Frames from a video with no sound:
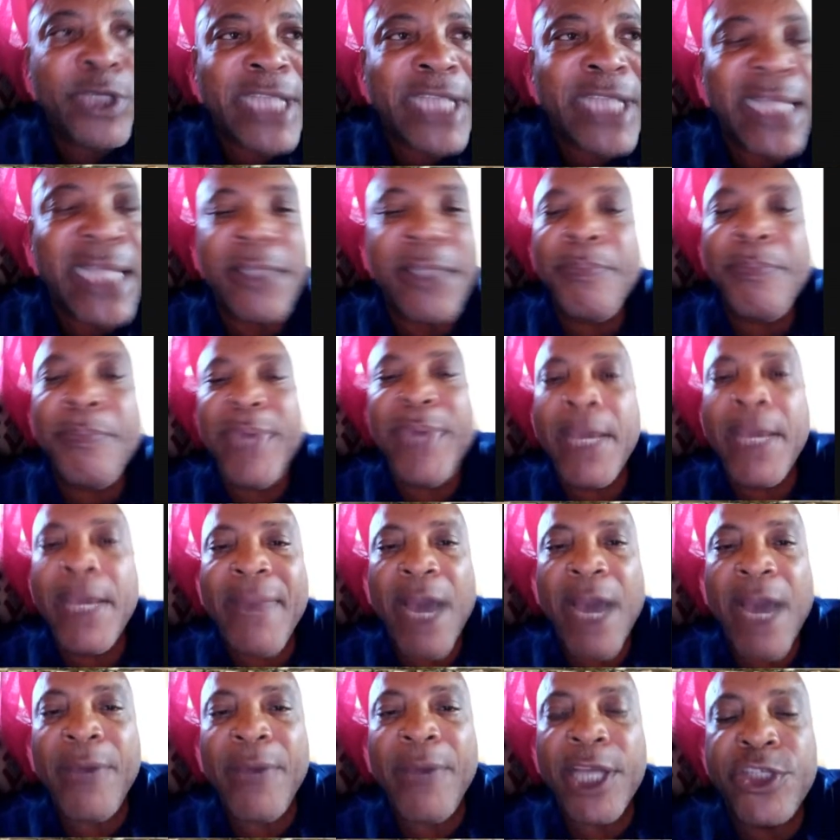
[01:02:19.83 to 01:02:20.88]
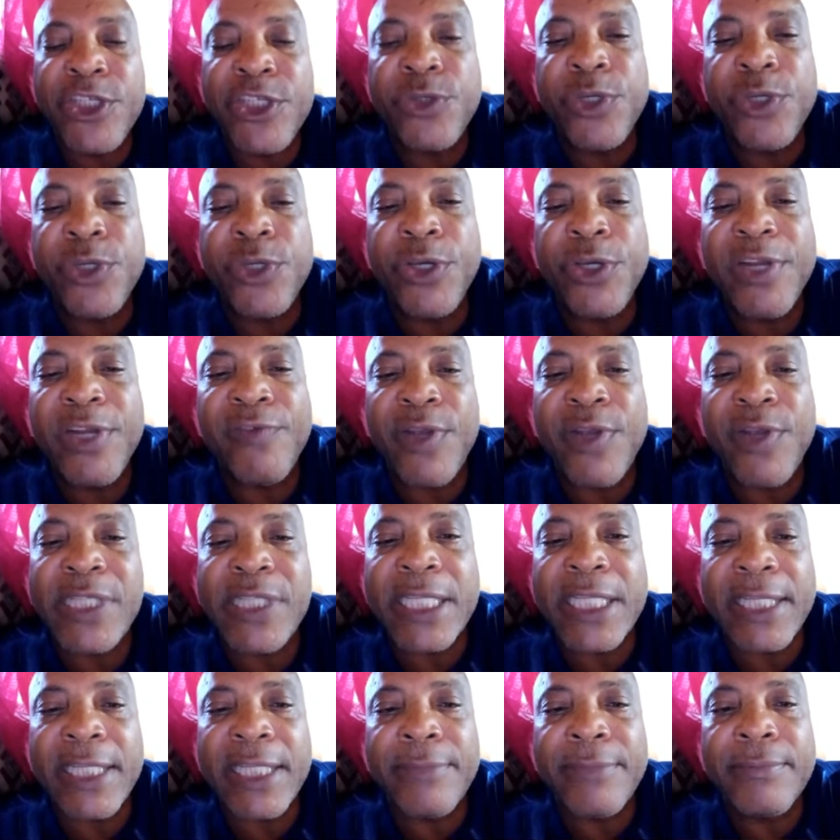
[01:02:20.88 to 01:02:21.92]
that to pay my way through
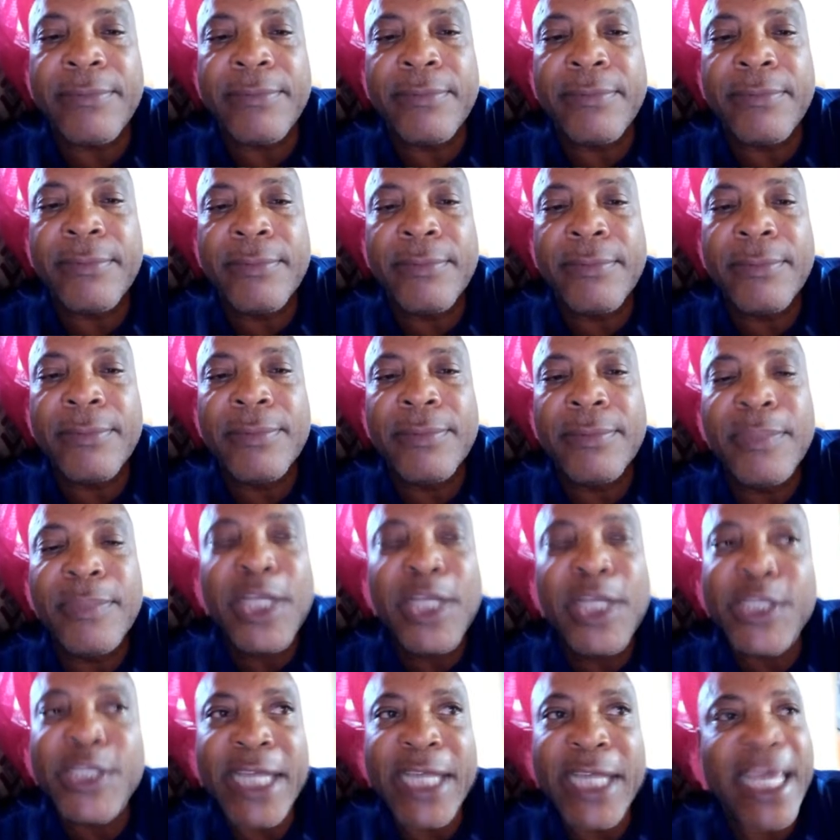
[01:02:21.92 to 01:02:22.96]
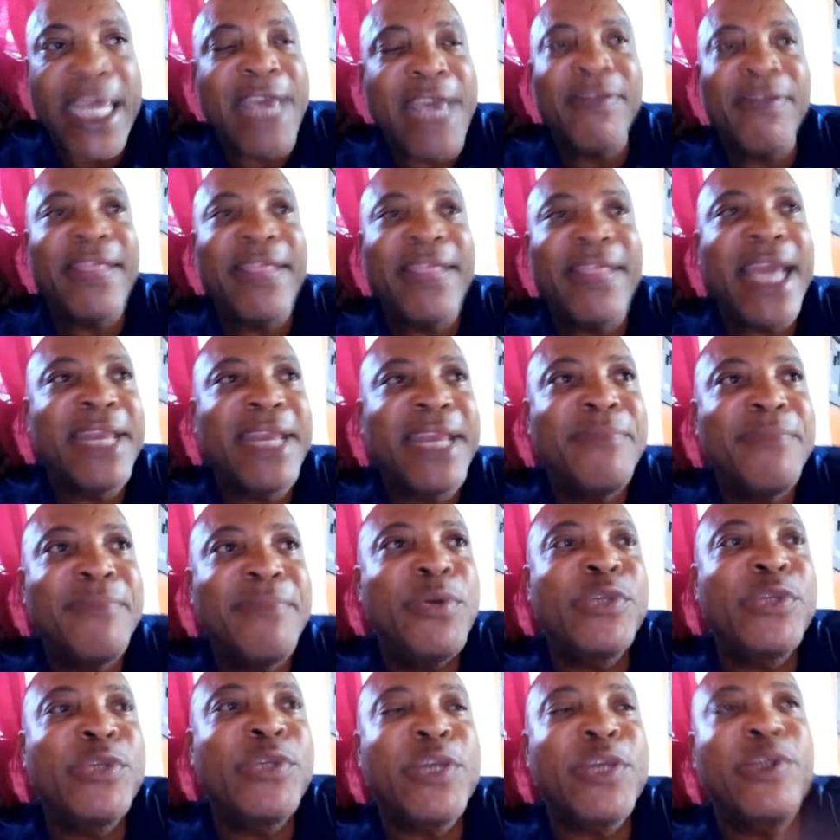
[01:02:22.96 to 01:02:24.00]
university. So even then, the
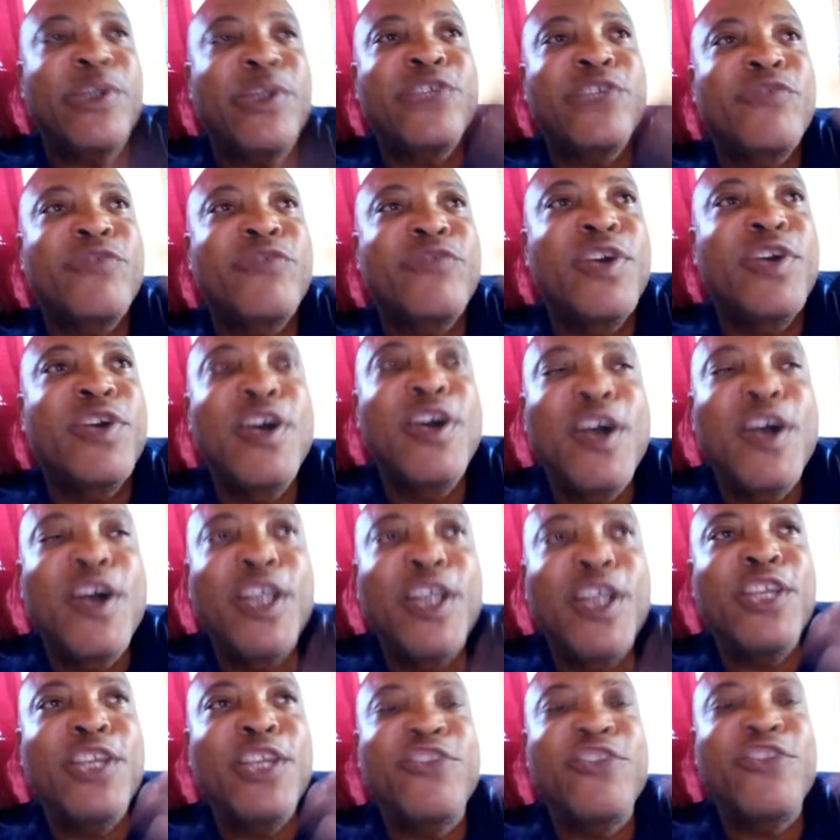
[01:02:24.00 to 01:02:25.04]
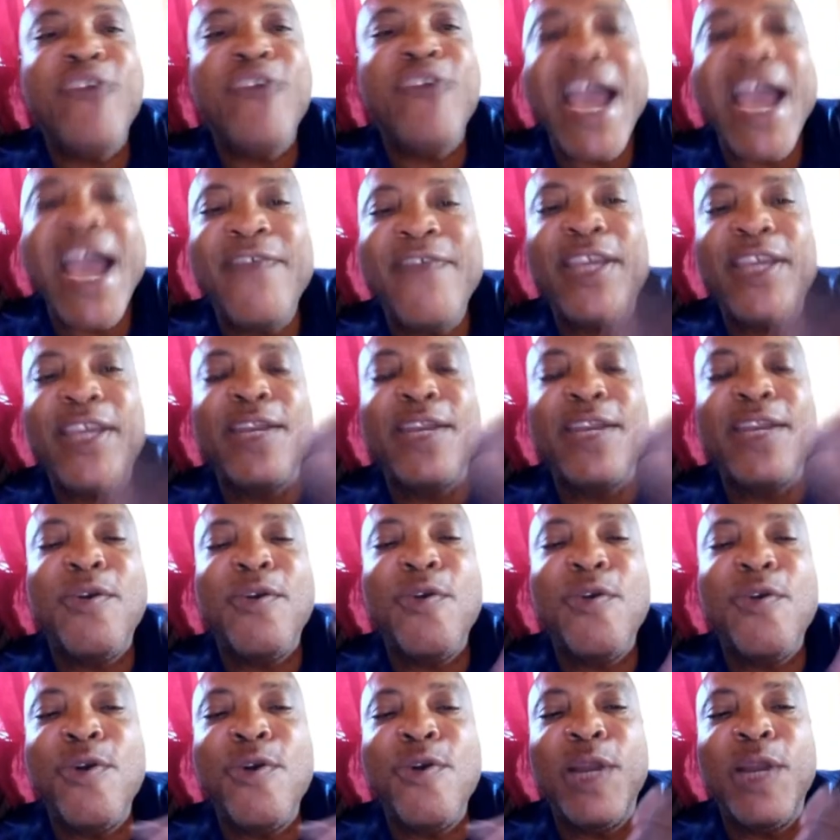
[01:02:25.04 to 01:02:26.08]
music was driving the
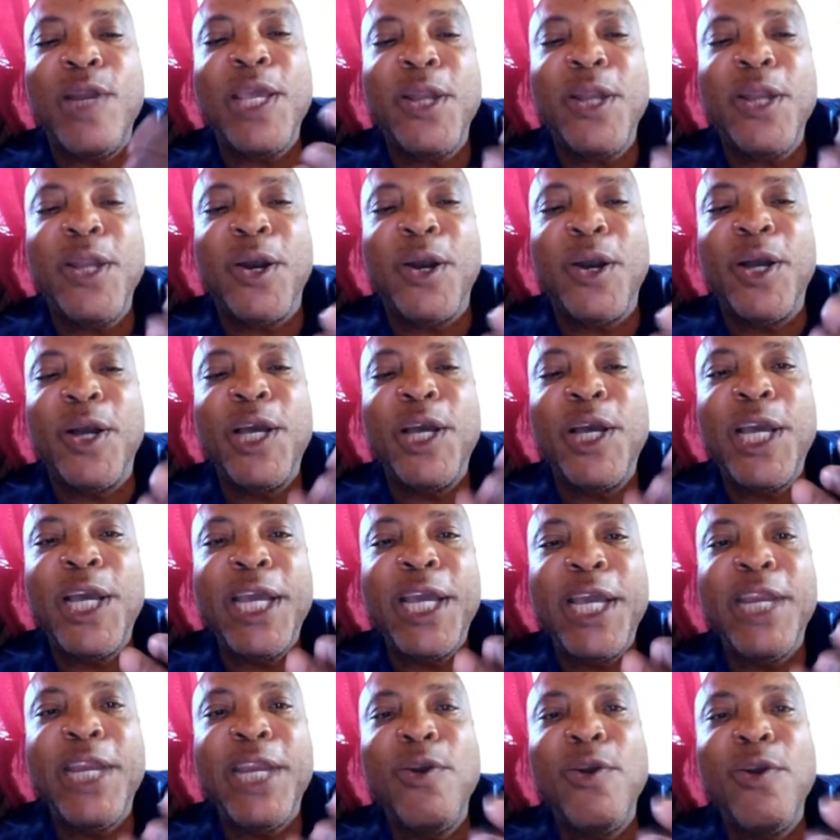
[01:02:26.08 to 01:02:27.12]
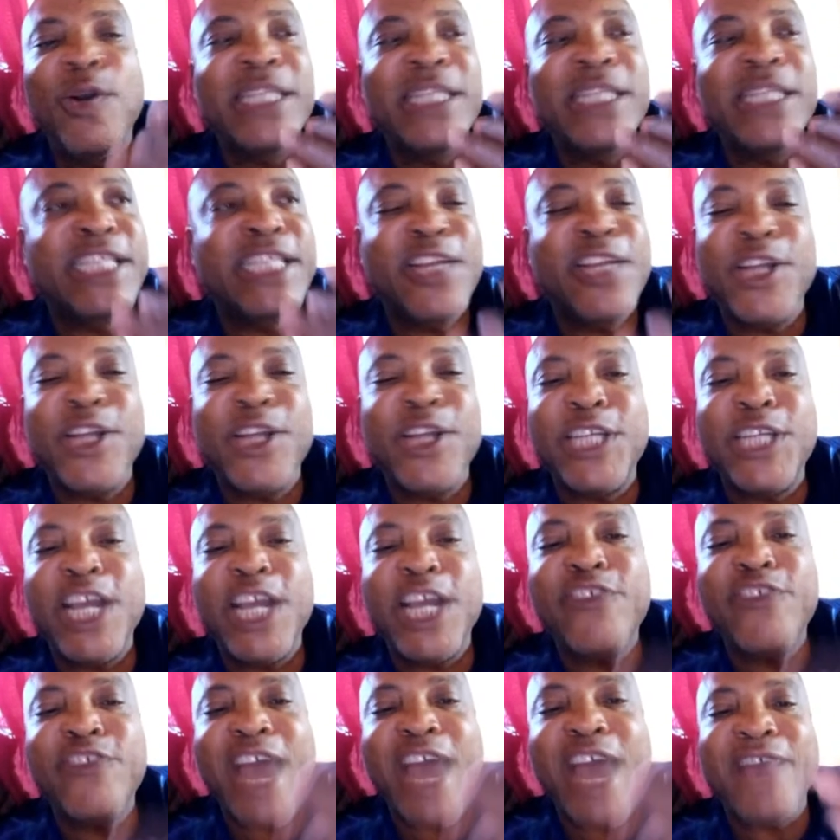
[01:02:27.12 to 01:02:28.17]
whole, the whole synergy and
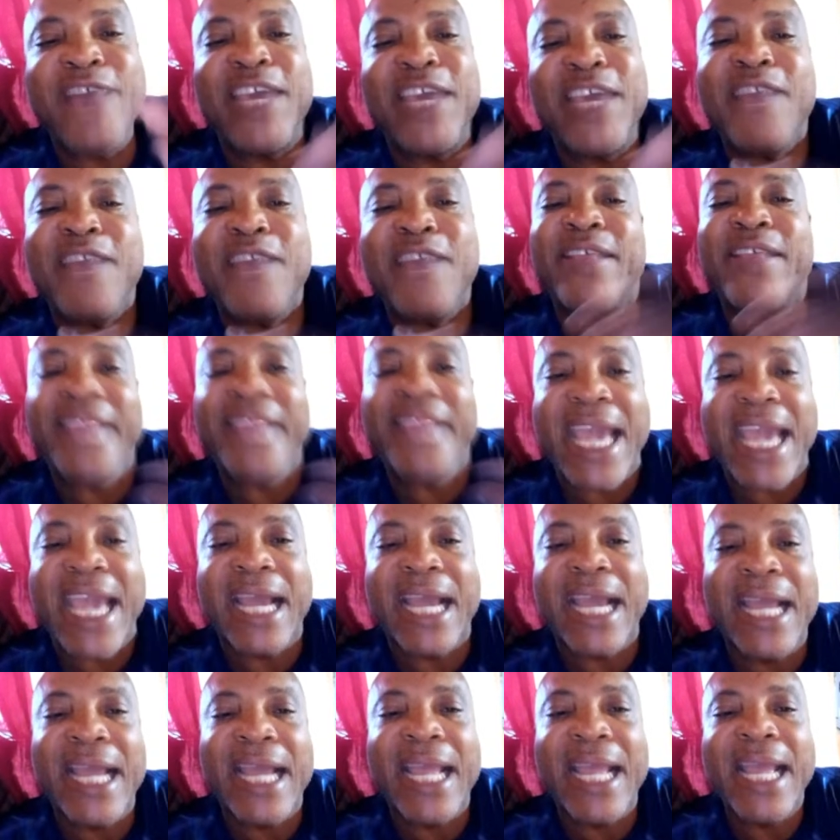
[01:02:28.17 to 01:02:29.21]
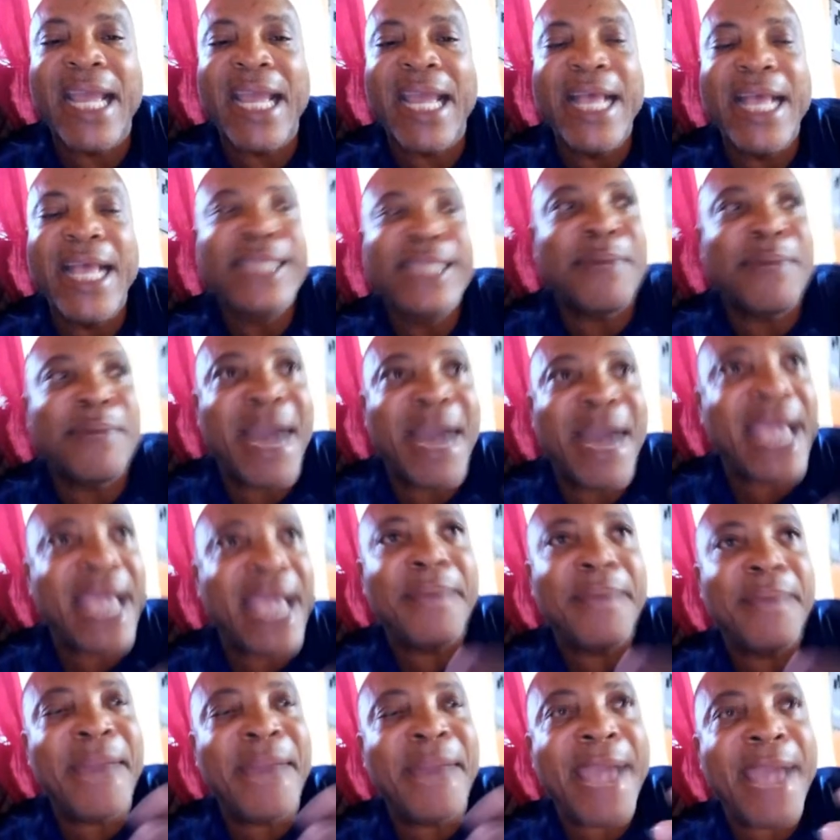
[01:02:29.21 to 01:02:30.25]
driving everything. So my
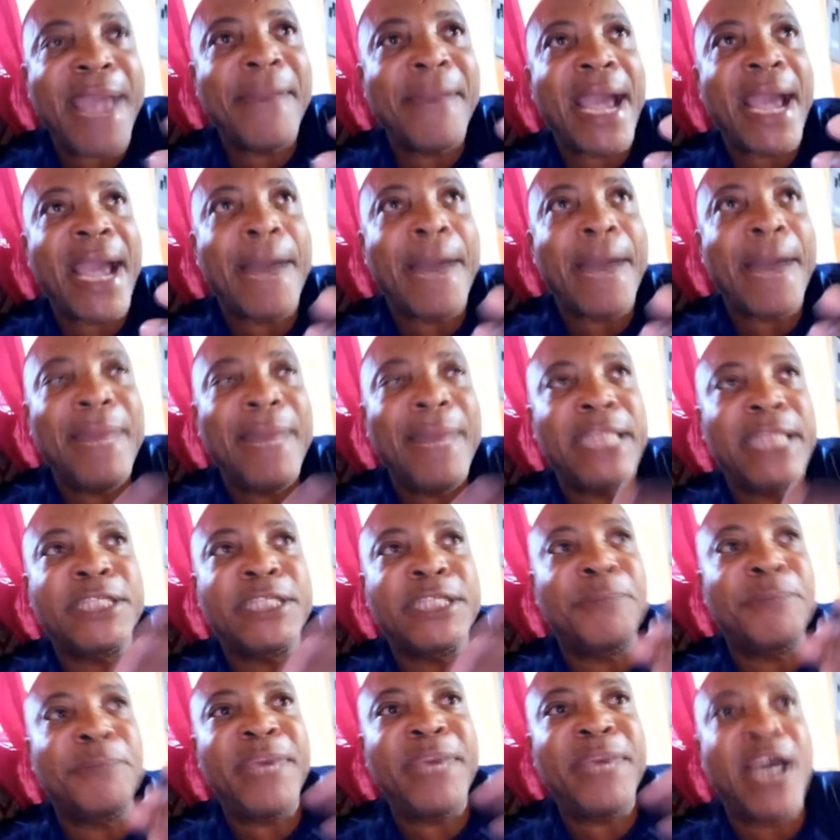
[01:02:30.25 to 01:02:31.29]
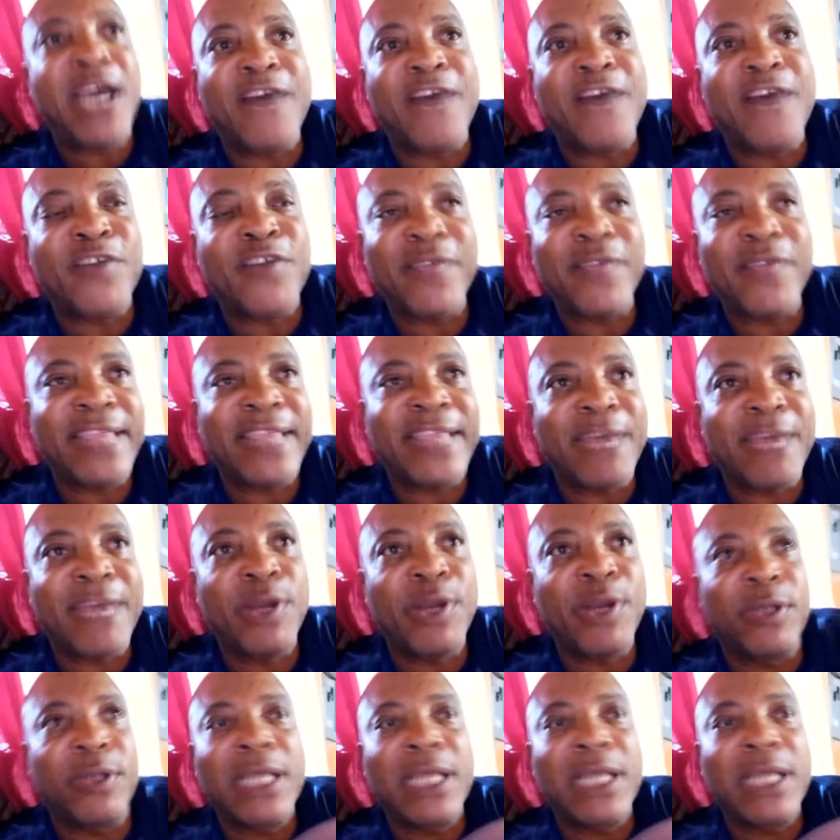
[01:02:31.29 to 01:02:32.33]
ability to pay off everything
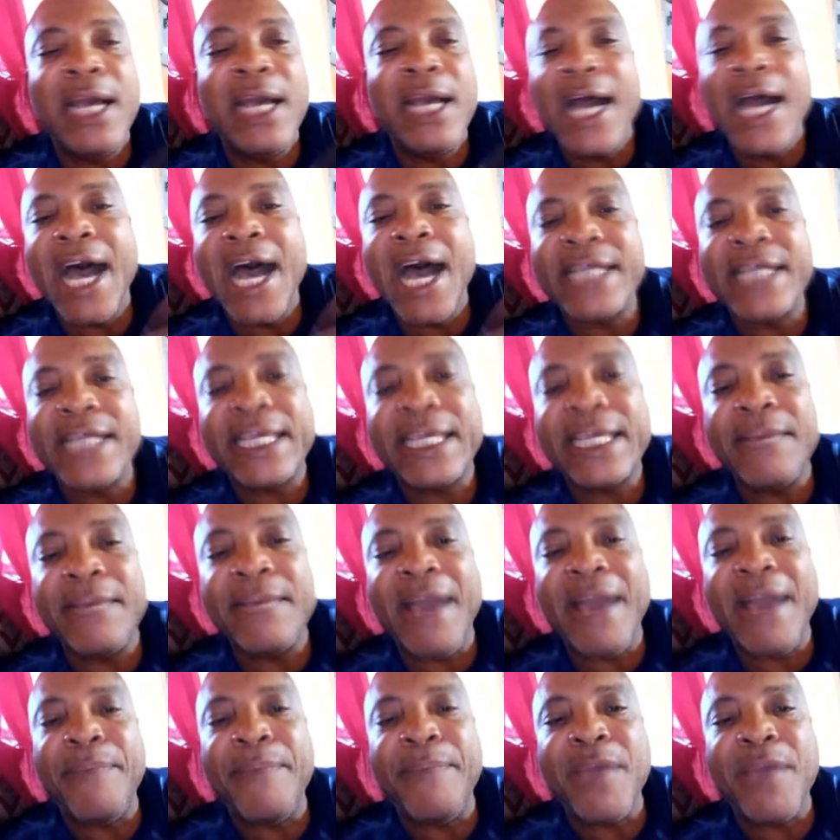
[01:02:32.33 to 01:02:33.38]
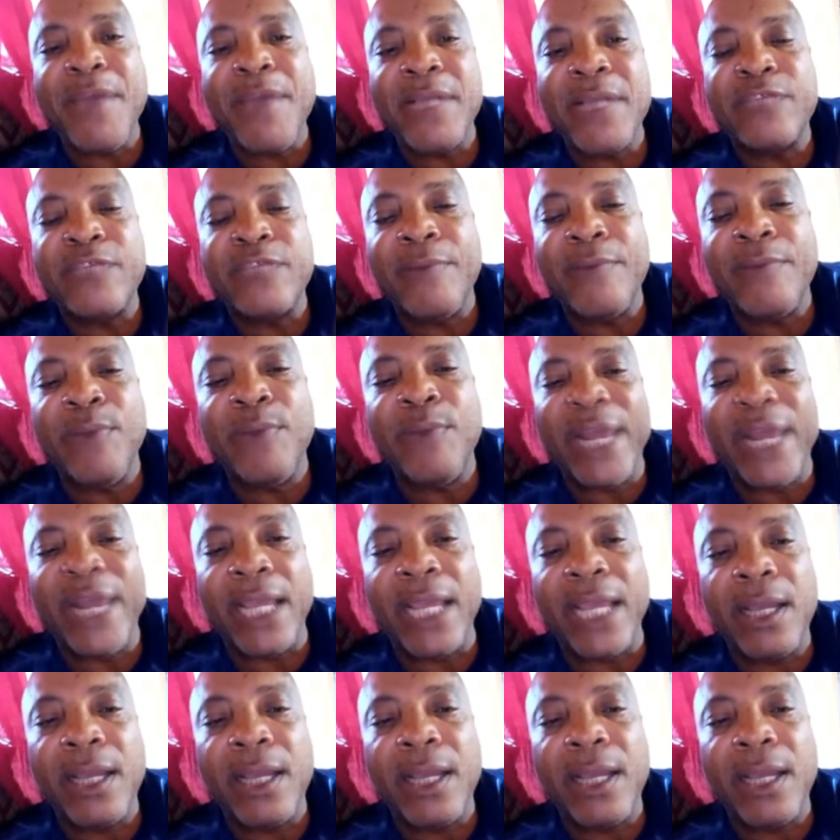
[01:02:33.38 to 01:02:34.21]
without asking my parents for money